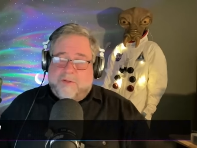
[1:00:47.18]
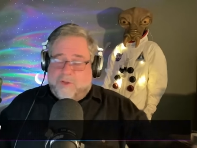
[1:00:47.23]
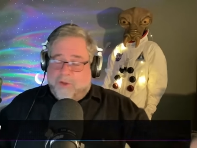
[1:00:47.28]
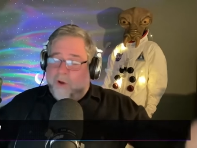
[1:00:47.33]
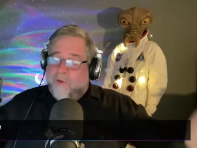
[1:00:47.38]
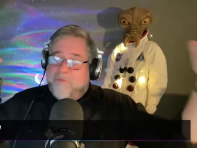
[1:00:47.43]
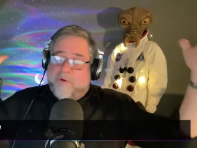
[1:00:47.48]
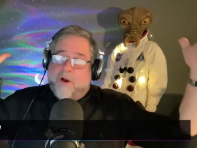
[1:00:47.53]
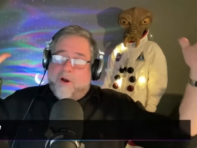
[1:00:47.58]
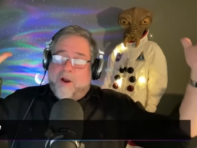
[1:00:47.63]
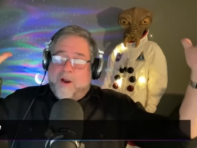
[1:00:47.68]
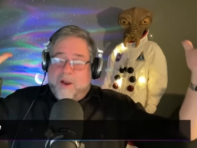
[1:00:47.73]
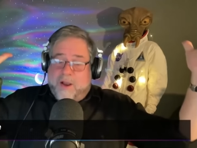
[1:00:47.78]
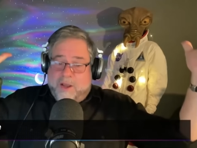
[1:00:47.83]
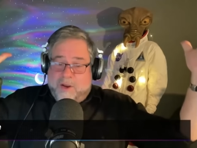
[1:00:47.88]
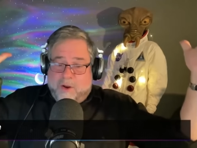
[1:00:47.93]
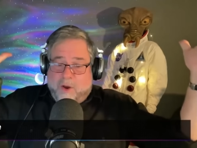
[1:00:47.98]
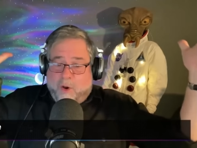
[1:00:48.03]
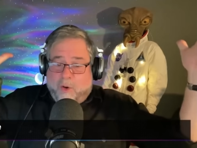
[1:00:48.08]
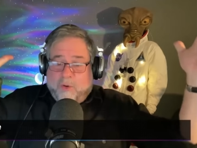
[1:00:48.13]
so far,
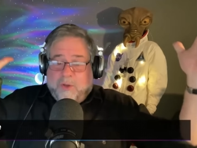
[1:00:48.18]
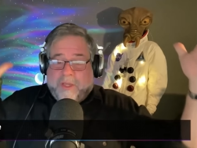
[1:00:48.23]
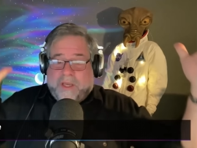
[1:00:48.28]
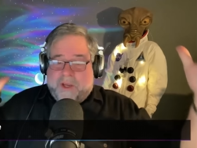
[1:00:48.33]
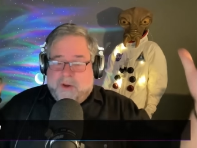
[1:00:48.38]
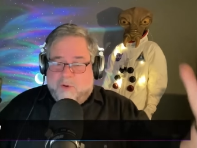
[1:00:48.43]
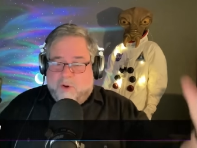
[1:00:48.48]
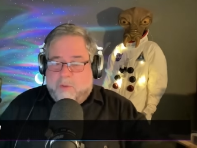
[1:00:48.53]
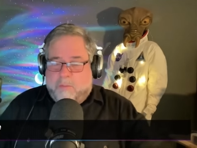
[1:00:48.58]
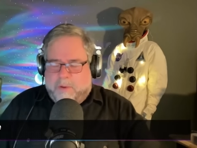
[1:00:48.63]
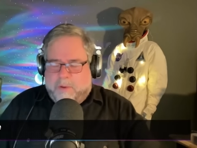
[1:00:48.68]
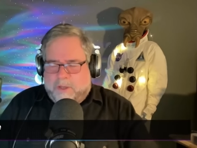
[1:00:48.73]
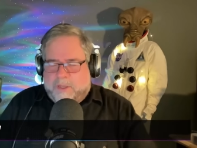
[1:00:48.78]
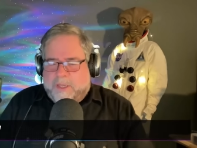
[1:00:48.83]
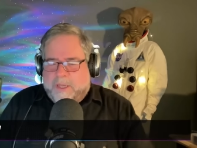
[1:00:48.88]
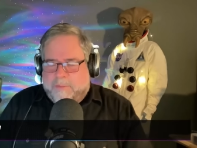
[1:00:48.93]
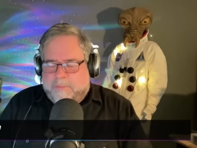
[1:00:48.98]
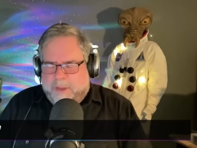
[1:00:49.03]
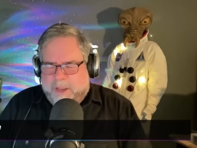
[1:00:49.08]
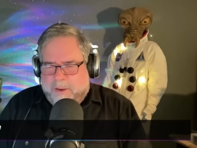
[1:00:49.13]
and only Europa
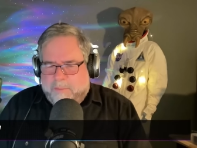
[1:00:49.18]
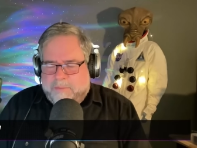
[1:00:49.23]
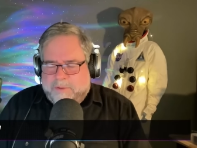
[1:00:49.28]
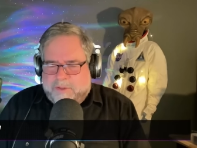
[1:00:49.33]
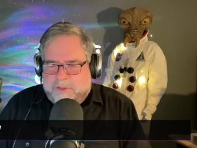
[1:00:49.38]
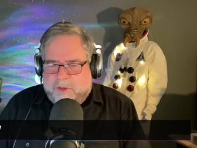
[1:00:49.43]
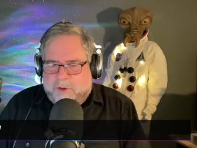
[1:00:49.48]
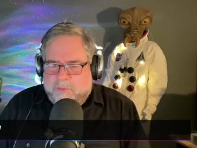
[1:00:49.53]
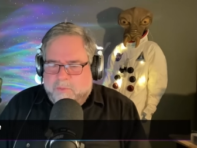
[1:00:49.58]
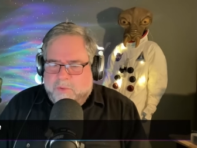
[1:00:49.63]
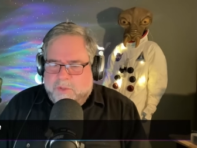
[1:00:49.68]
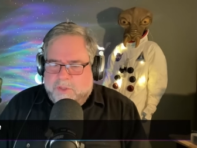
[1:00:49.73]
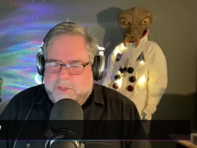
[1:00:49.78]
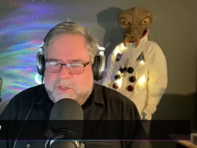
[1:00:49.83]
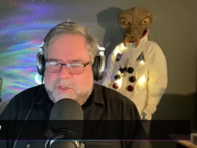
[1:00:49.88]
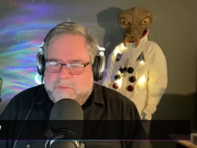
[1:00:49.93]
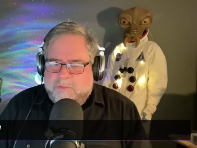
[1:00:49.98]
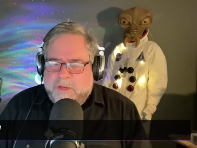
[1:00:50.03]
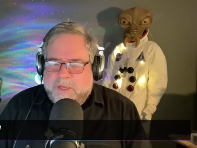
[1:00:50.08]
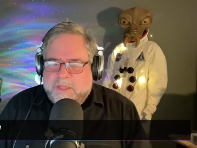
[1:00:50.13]
Clipper episode, which
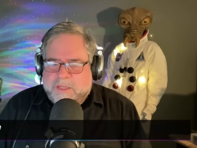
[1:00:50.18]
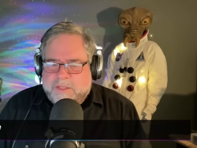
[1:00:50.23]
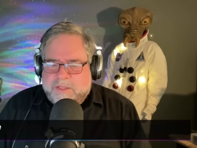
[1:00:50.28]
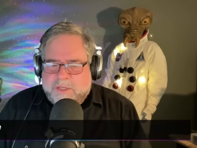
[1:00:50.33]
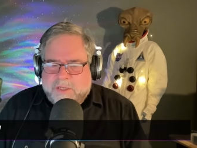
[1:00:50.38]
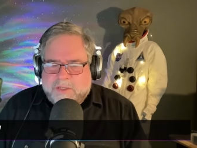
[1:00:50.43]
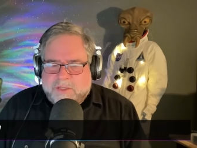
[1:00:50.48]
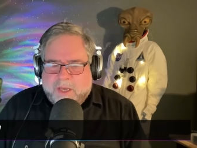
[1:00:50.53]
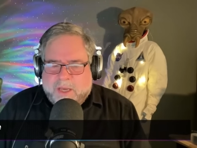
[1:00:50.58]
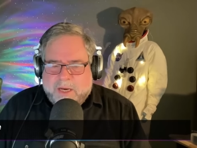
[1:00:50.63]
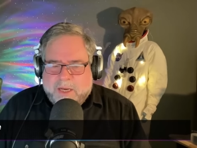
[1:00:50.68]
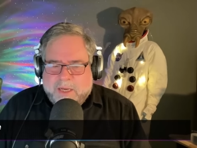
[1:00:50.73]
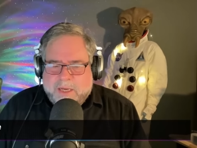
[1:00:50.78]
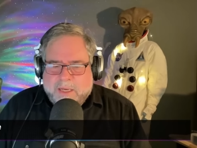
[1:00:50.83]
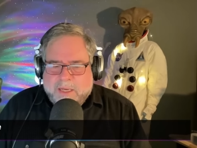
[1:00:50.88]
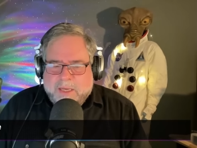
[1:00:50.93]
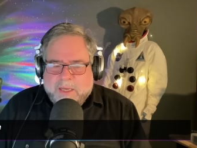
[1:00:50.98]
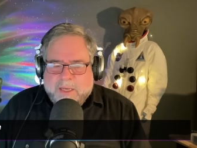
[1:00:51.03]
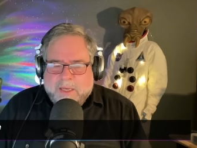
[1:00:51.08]
has made this exciting.